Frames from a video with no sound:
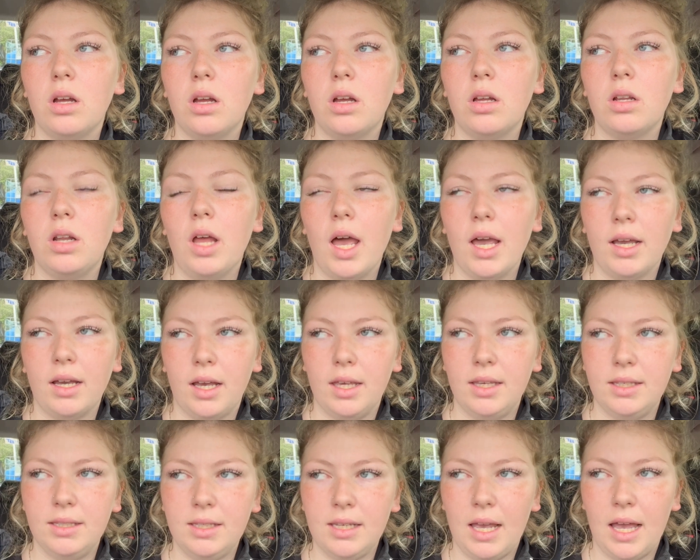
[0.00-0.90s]
Like
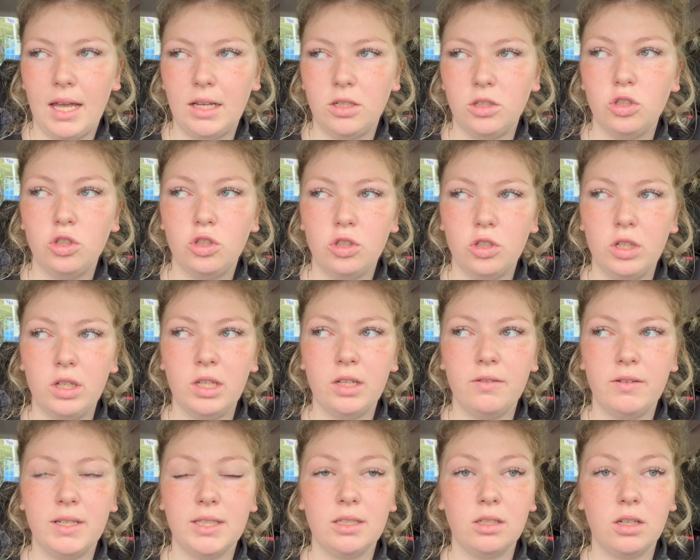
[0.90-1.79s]
I said,
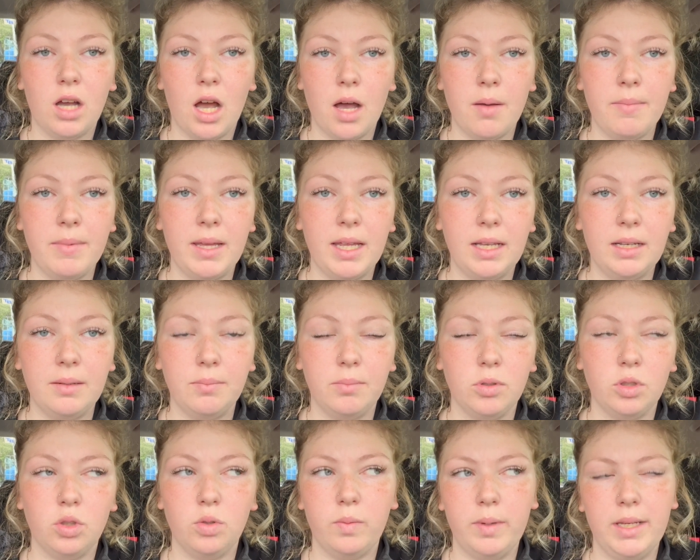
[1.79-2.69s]
Julia isn't coming
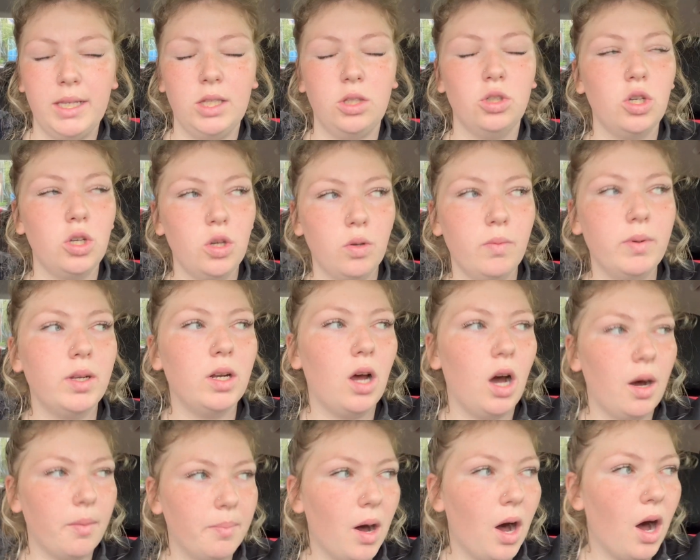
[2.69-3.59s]
between 2 and
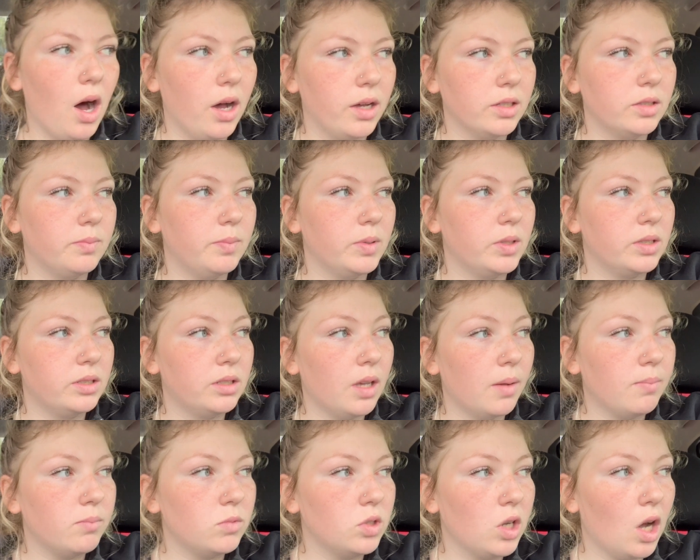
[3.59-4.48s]
past, but
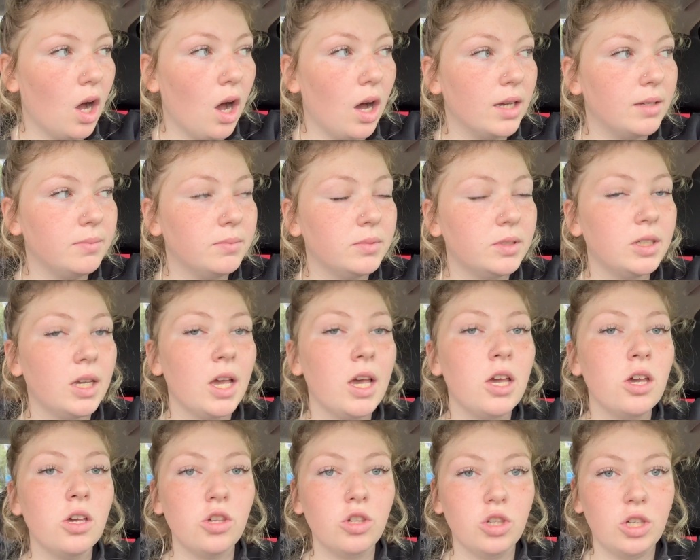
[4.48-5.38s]
sometimes
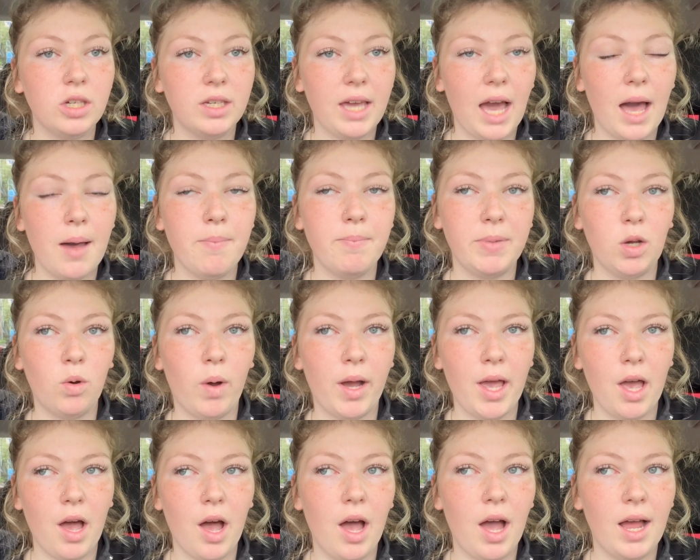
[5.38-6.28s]
she can be
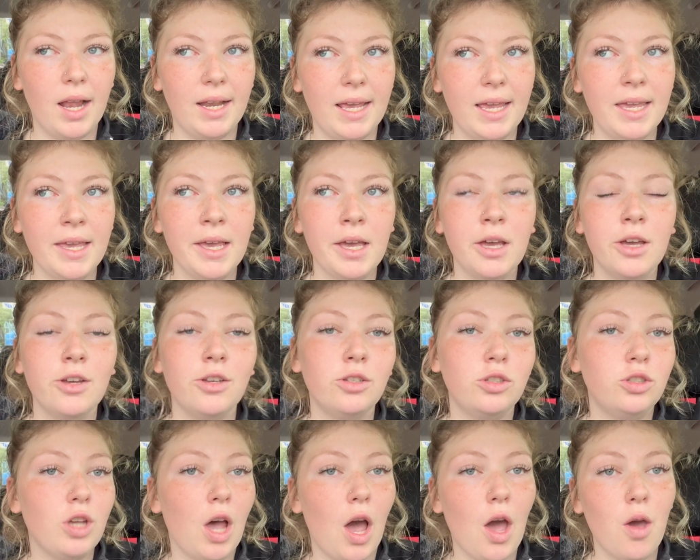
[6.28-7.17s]
quite early,
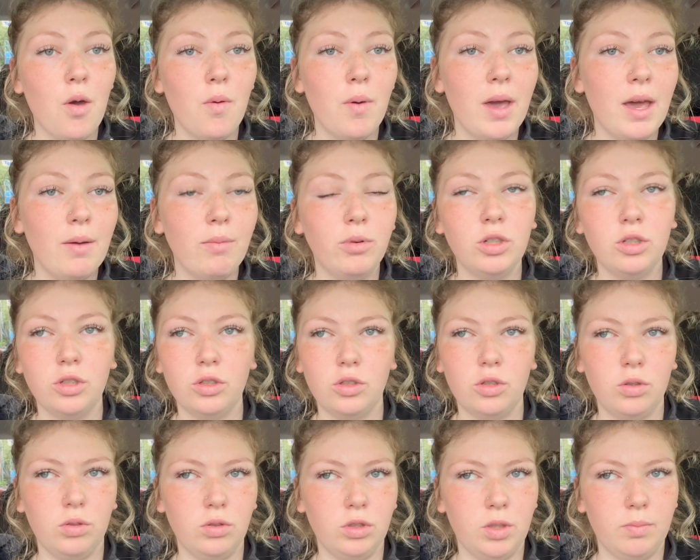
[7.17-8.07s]
so it
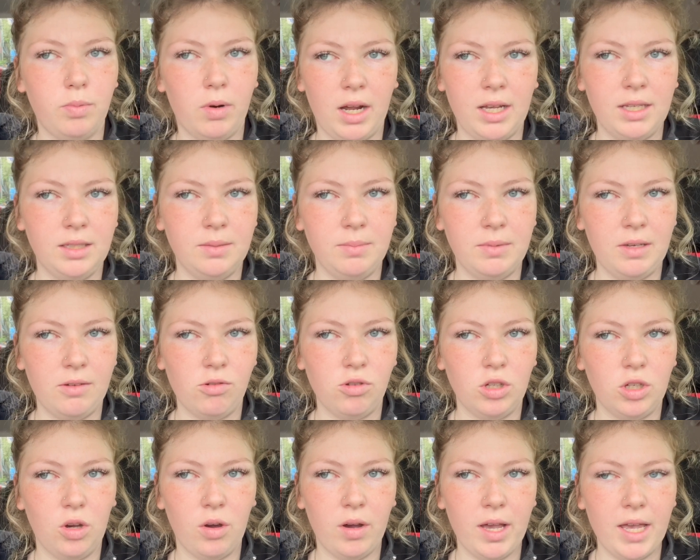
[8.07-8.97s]
wouldn't at all surprise me if
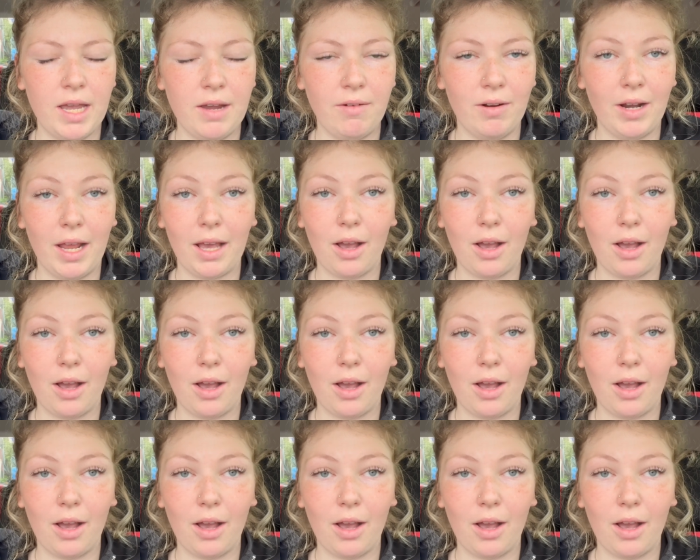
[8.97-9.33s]
she got here at like